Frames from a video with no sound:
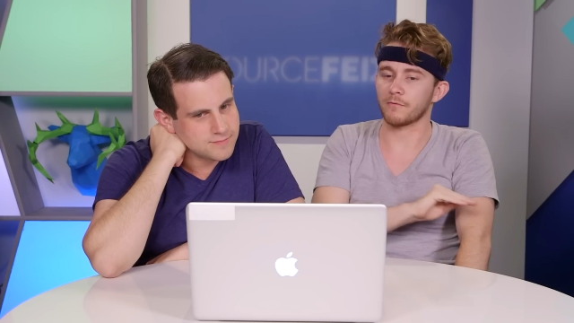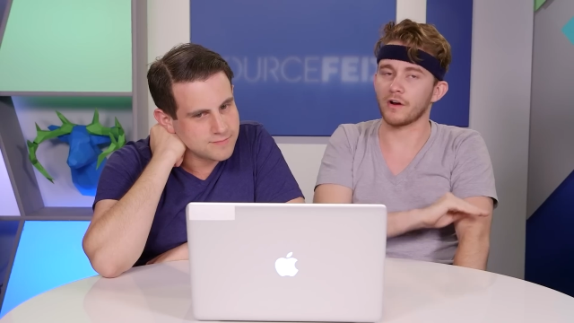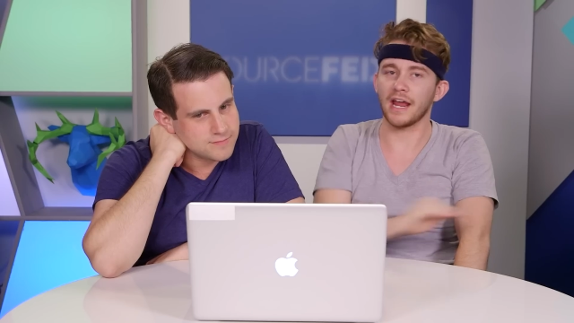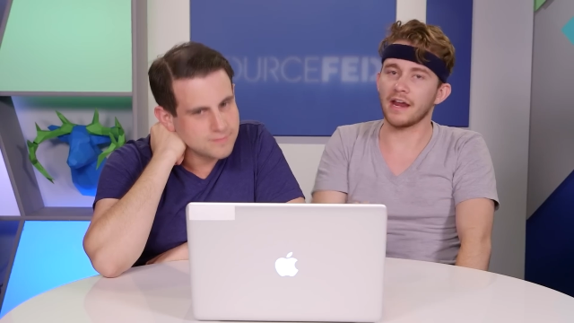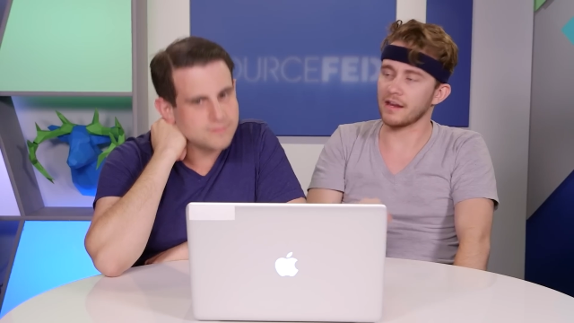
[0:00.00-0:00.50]

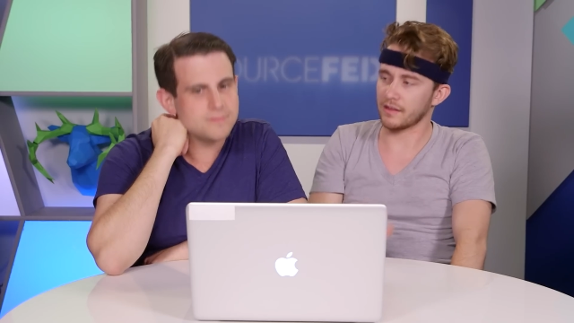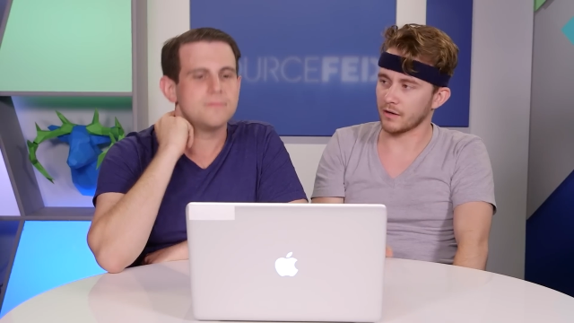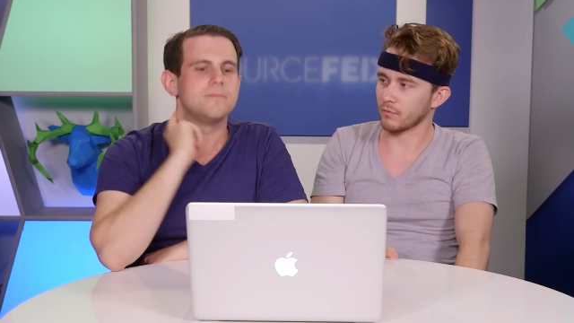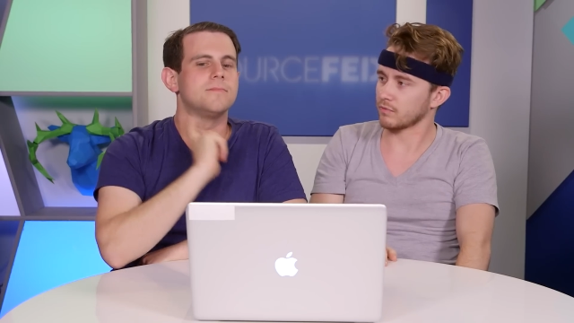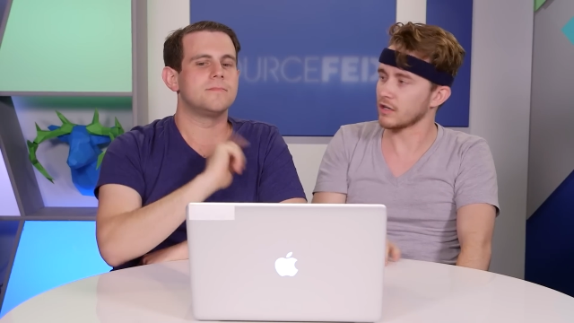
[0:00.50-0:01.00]
Speaker 1: for
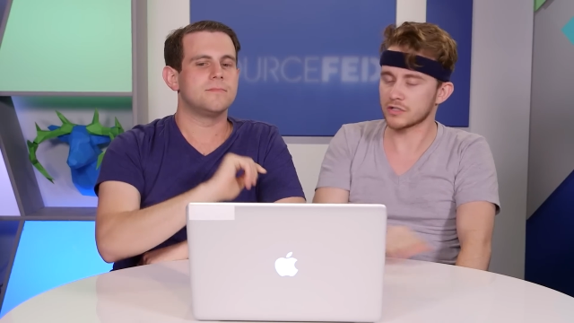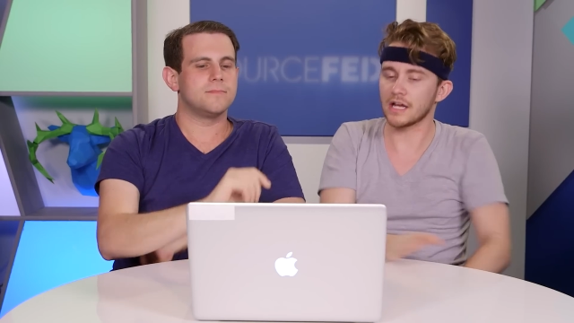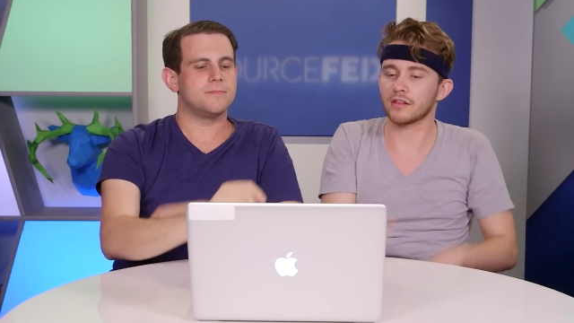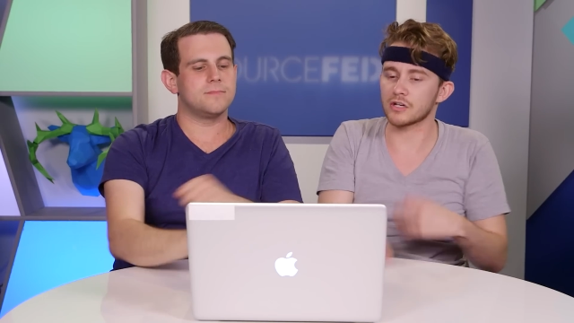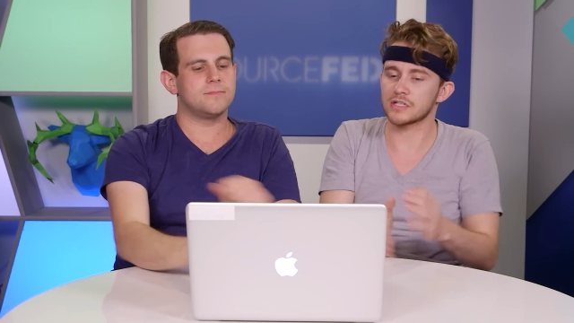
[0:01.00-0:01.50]
anything. There's
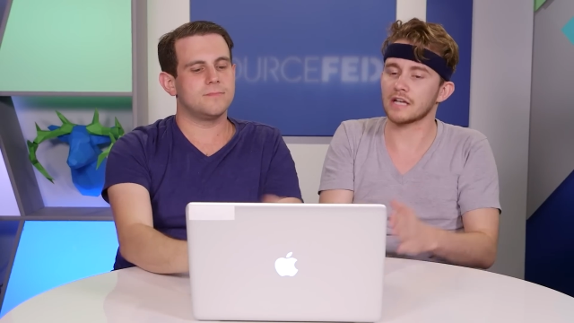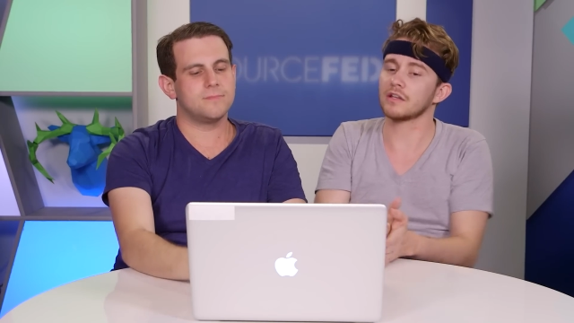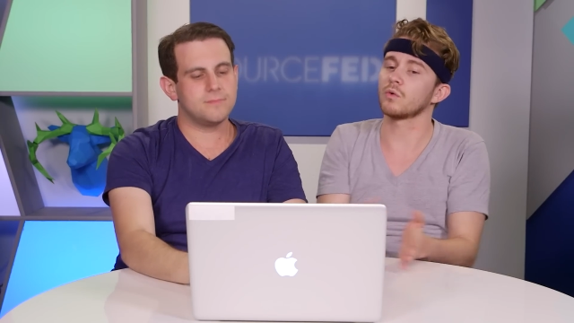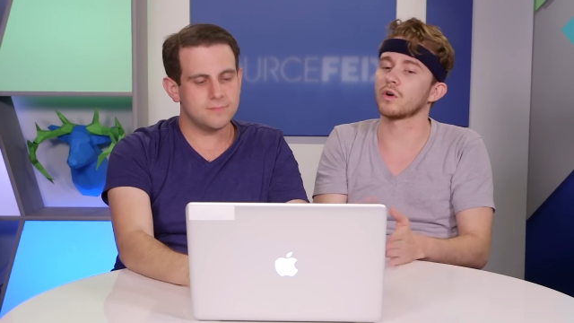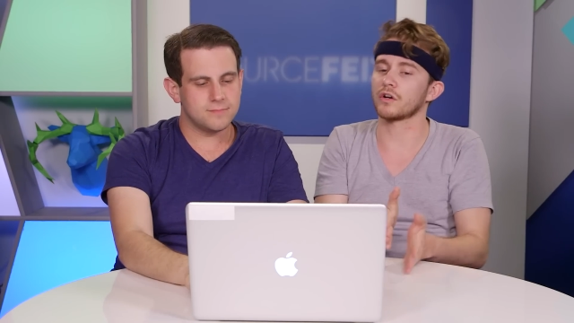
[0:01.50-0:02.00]
not, there's
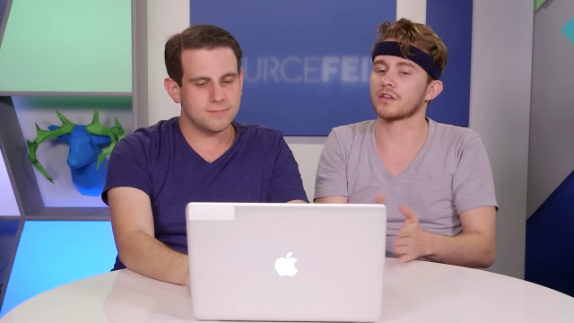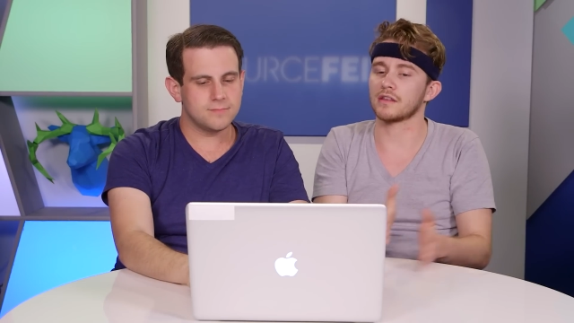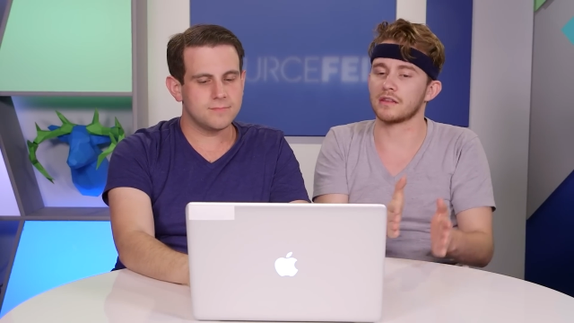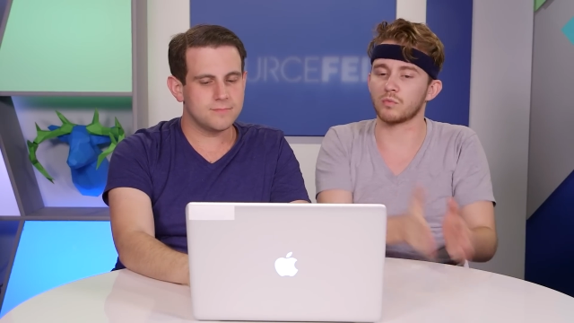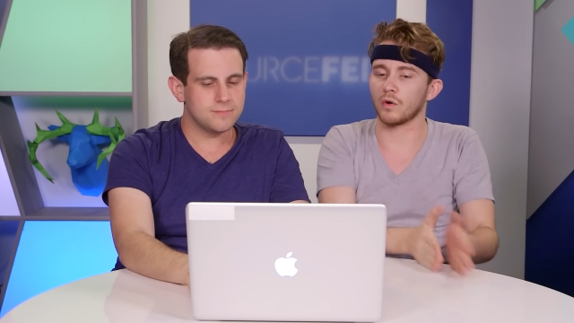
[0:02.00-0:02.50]
nothing worth
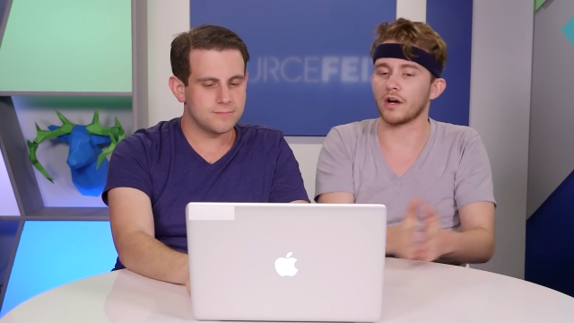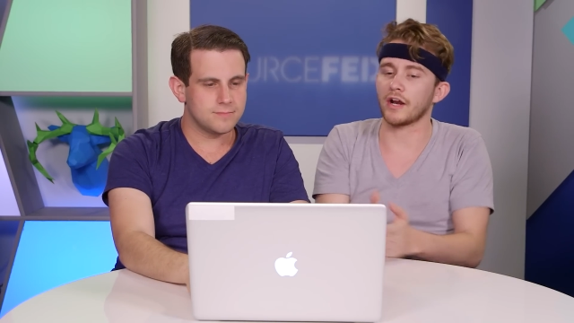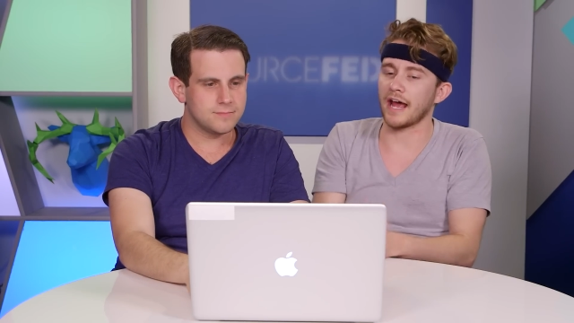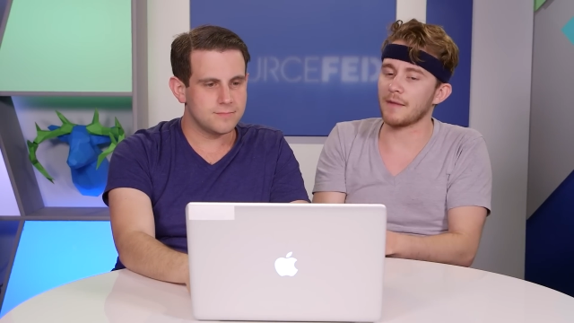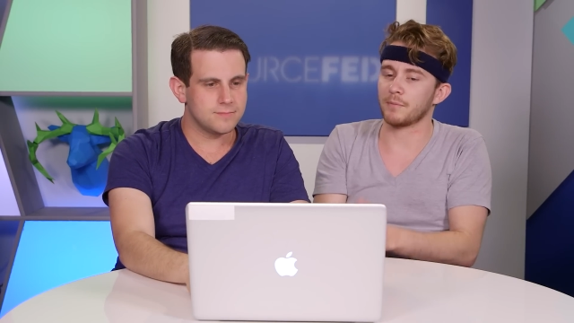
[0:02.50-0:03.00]
what
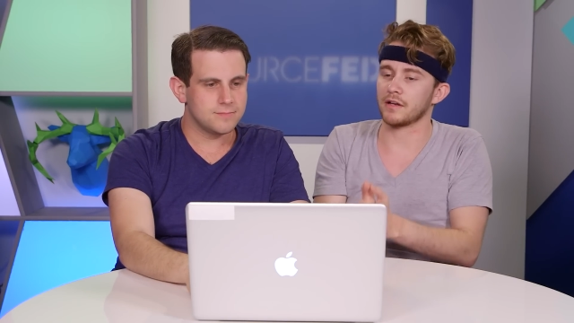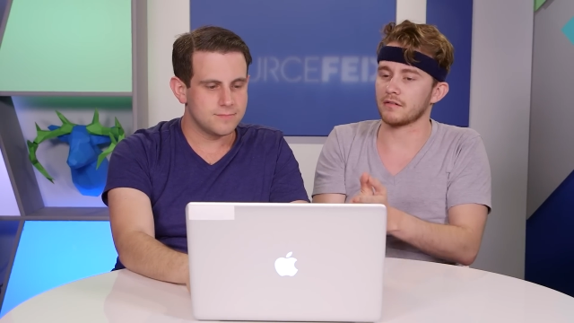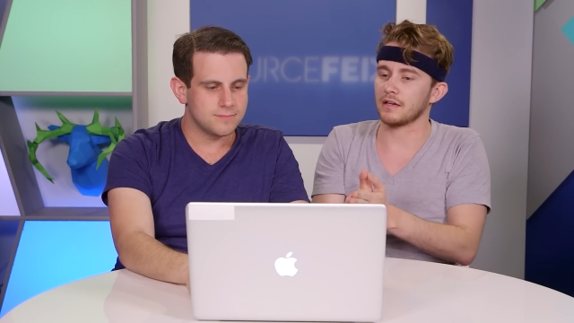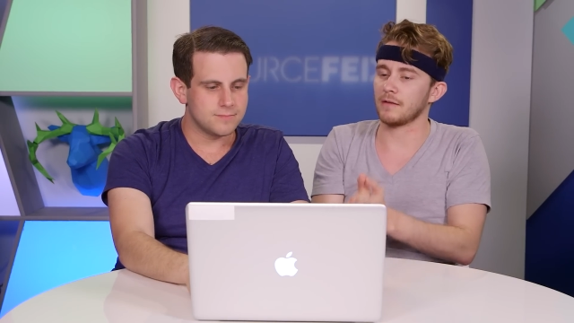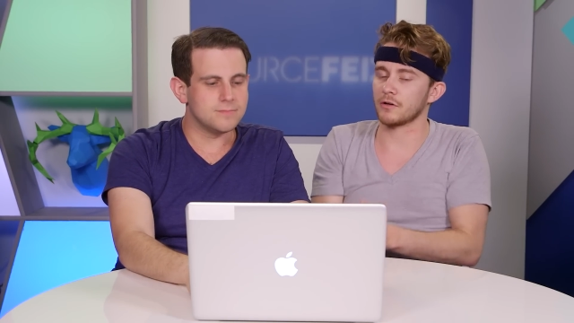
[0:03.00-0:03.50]
could happen if mm.